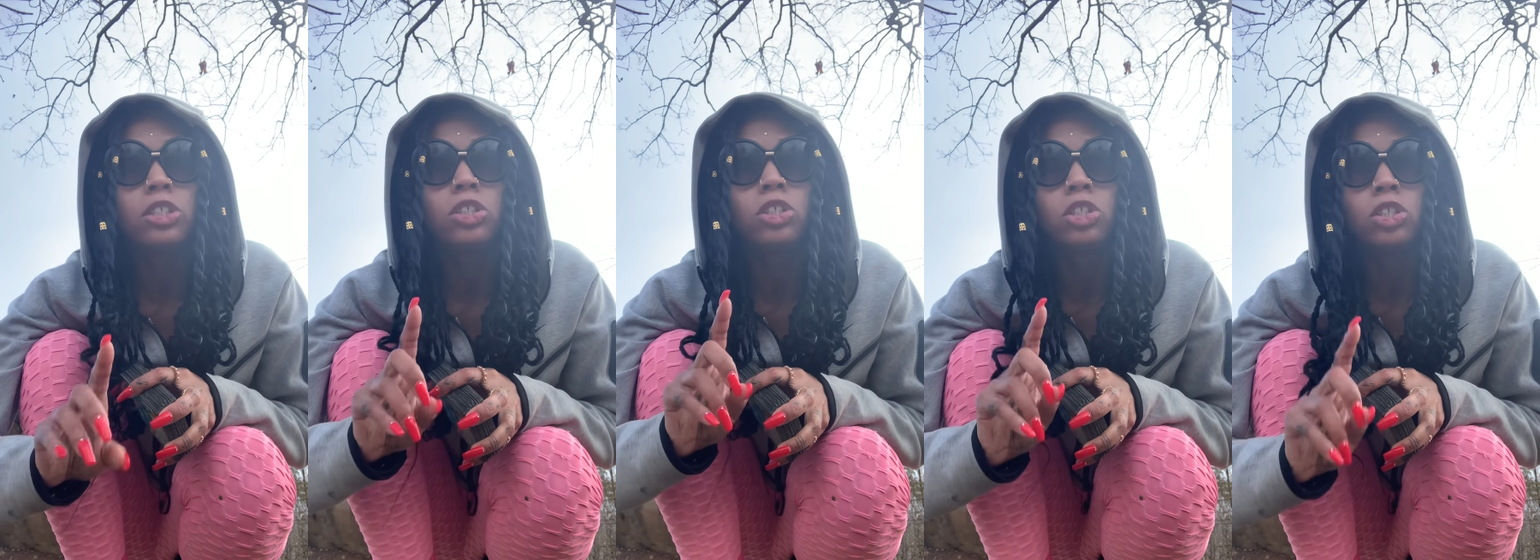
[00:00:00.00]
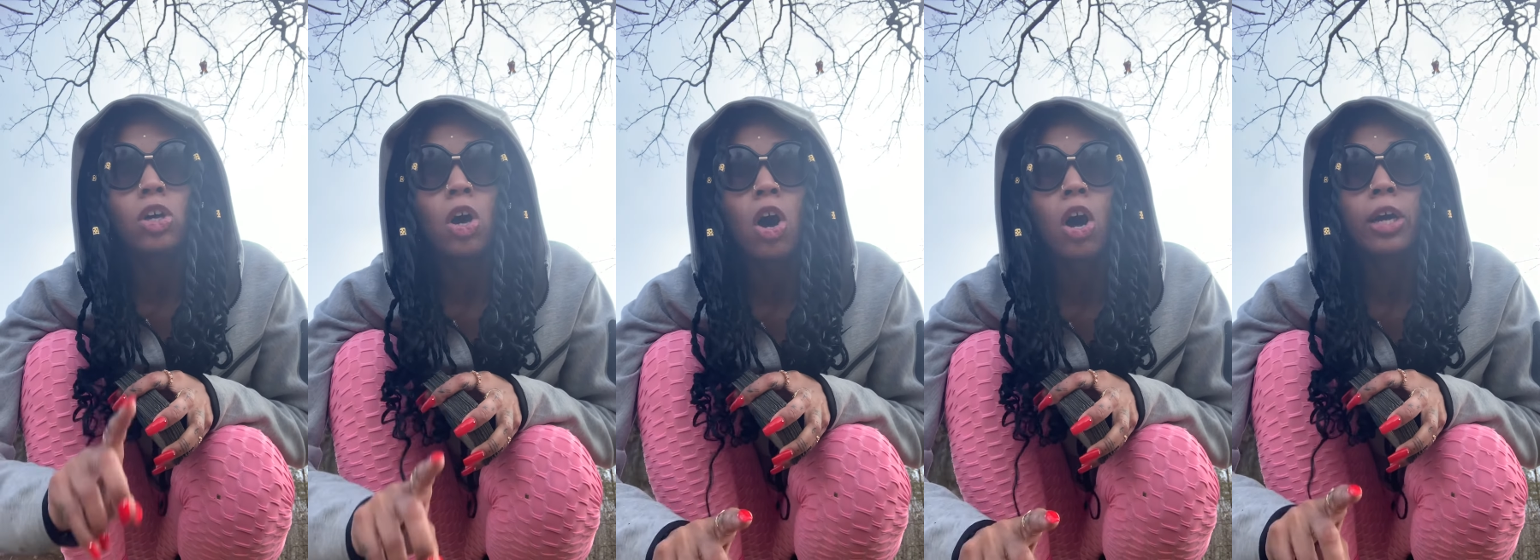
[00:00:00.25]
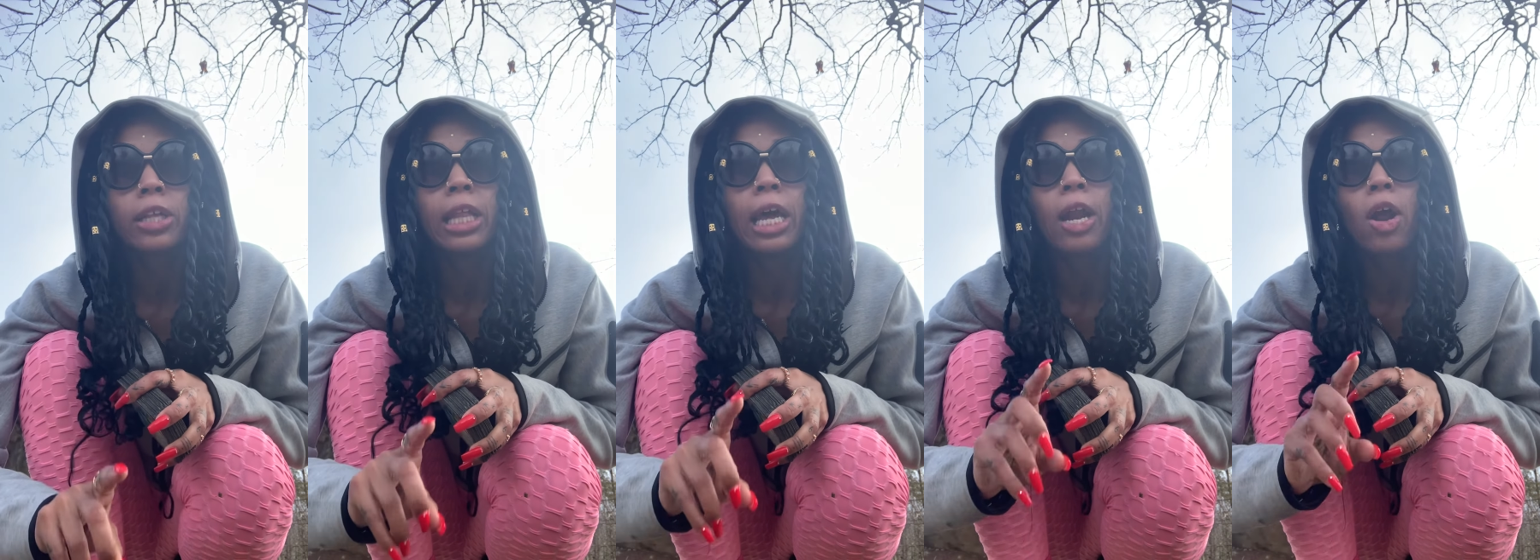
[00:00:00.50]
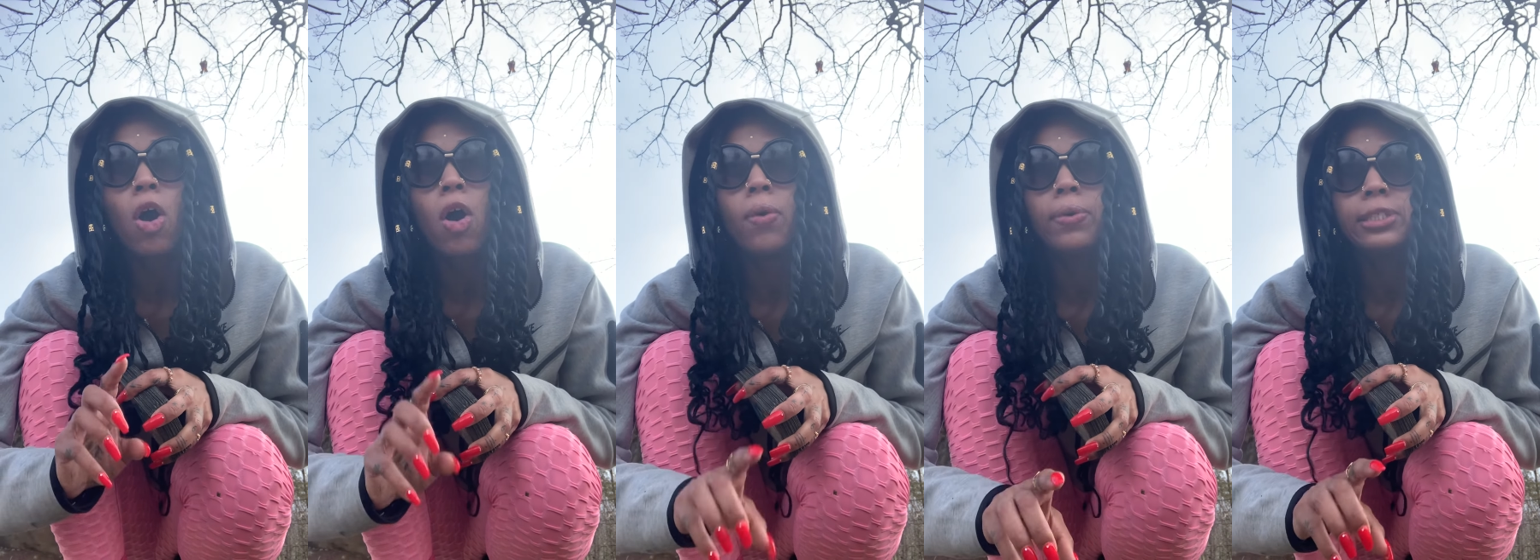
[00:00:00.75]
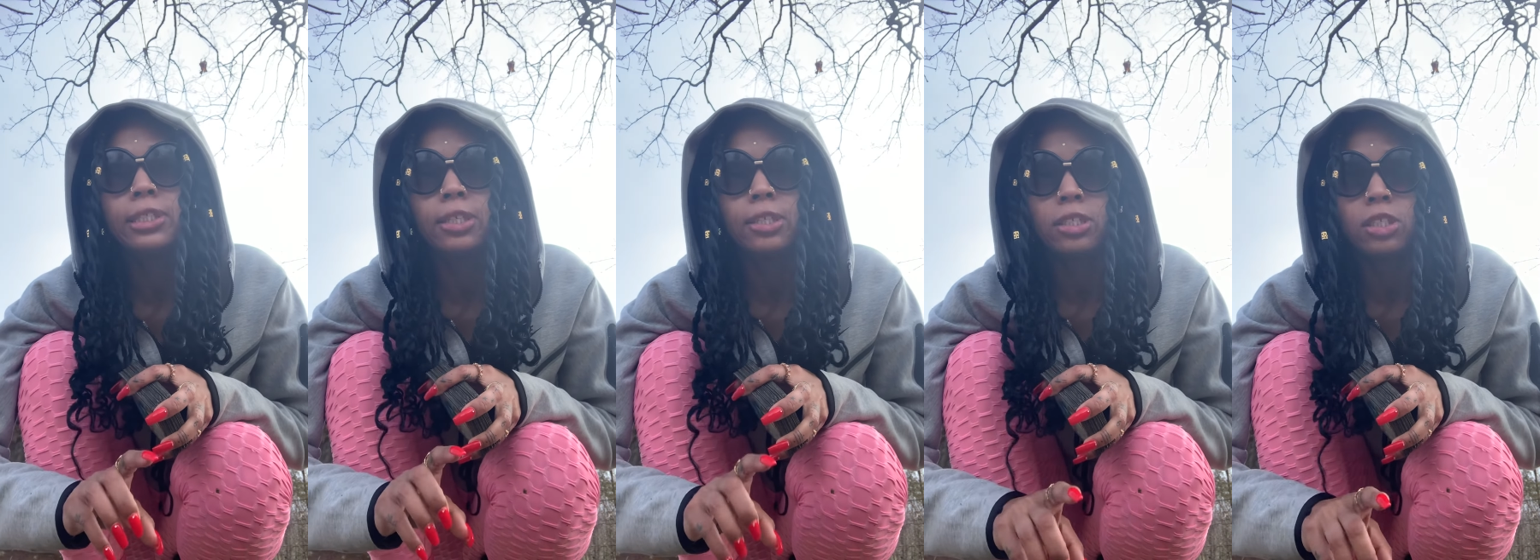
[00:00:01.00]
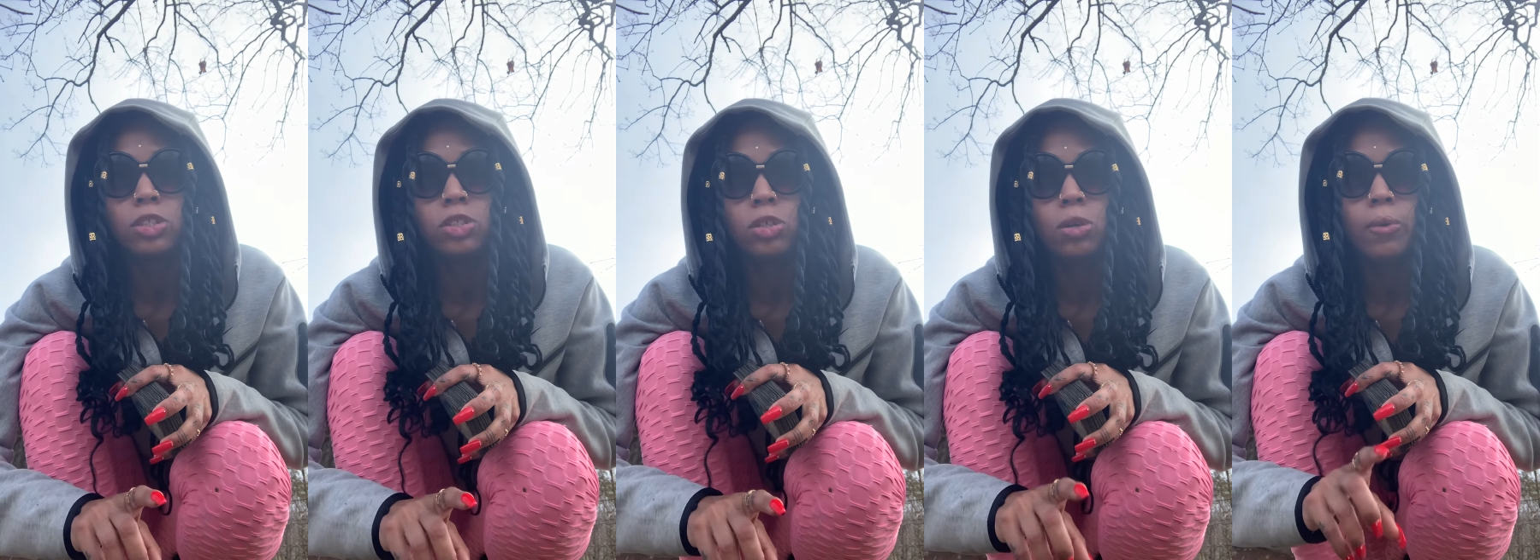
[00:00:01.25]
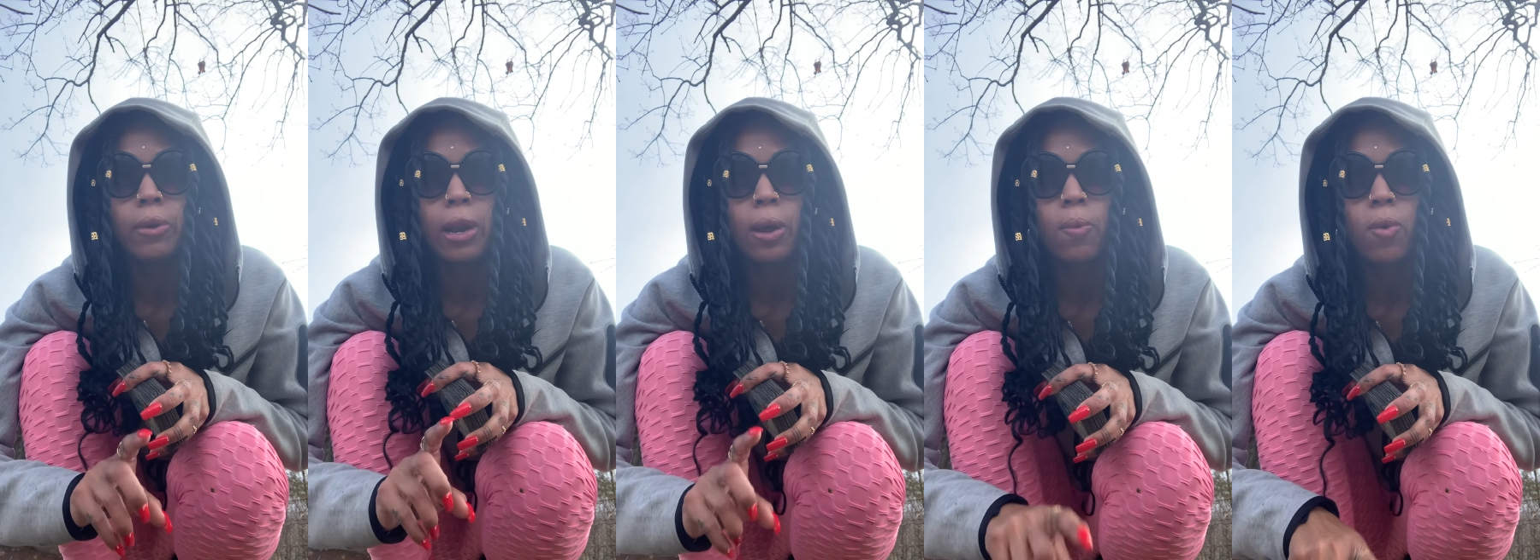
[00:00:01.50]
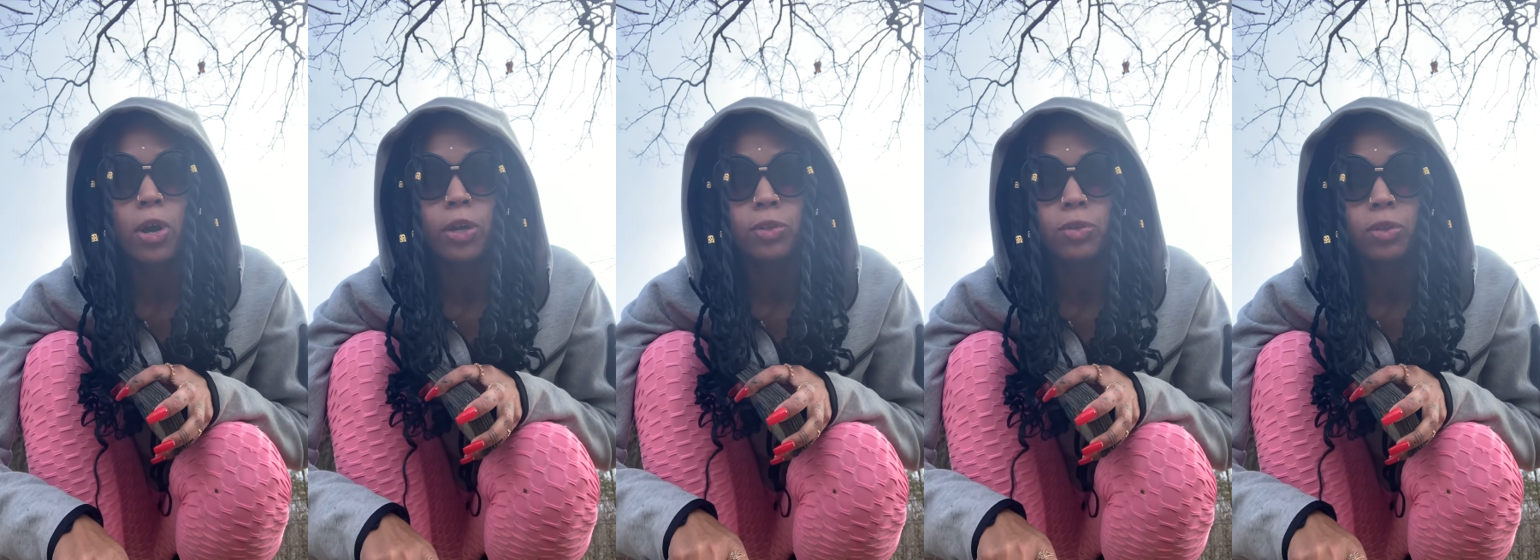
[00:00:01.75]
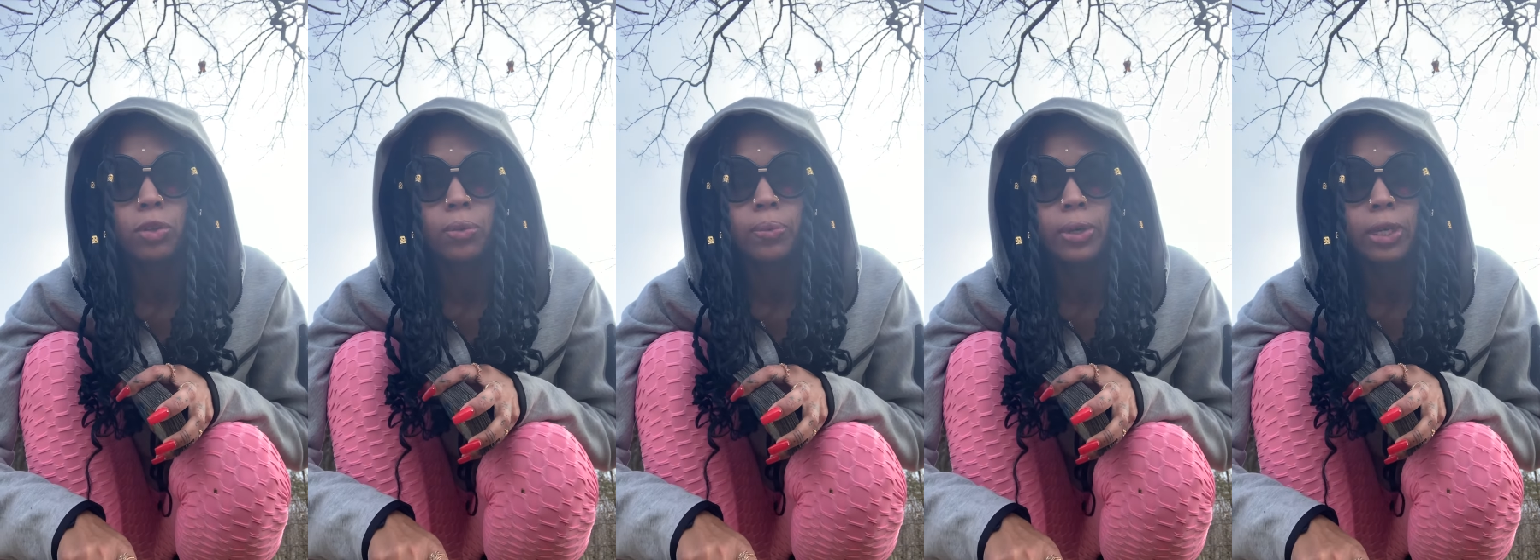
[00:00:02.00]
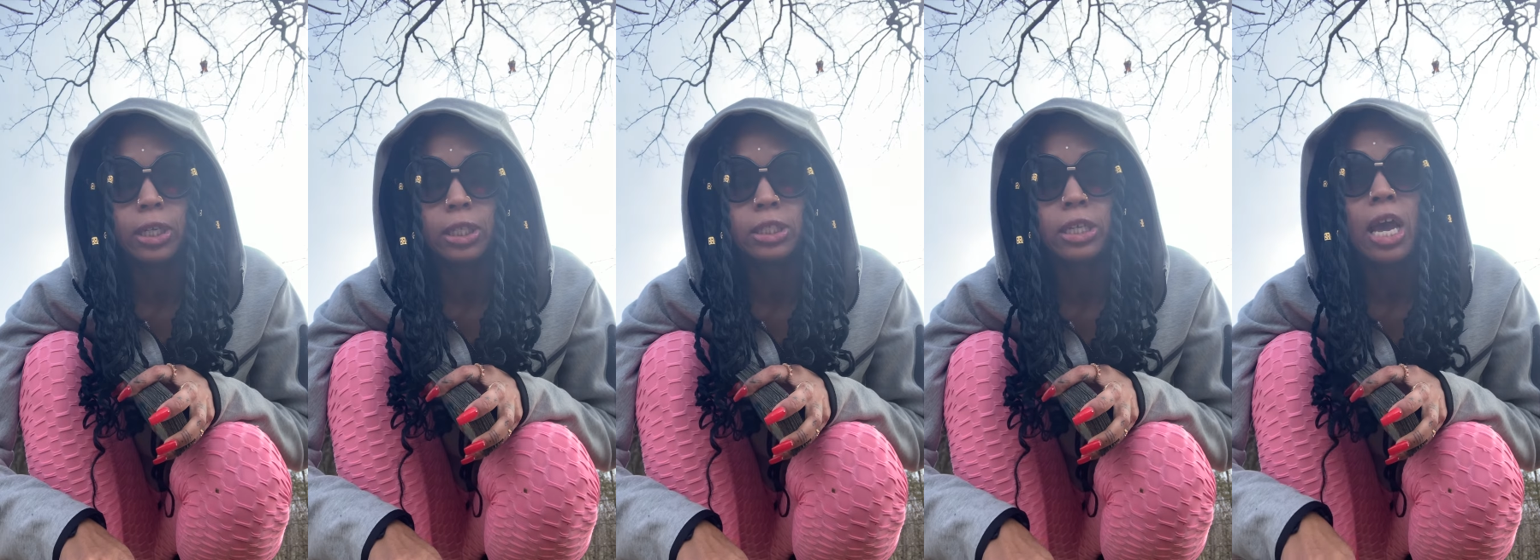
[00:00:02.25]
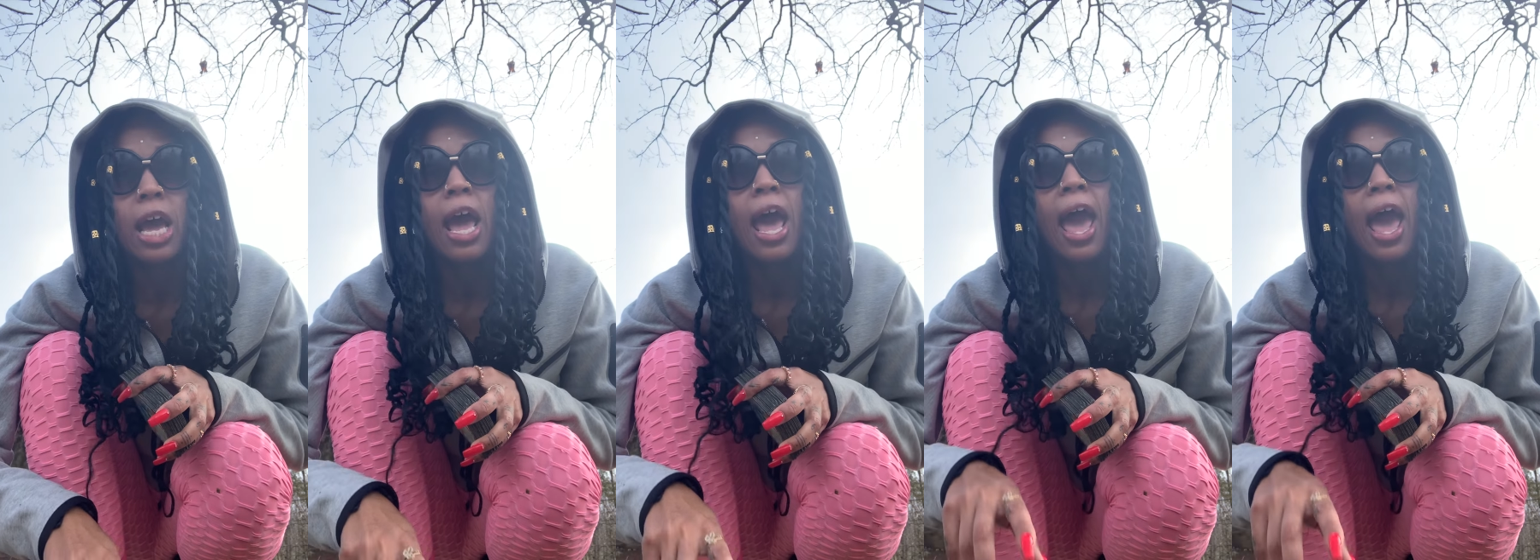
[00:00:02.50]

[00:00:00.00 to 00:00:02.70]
a song that I always listen to when I walk through the woods.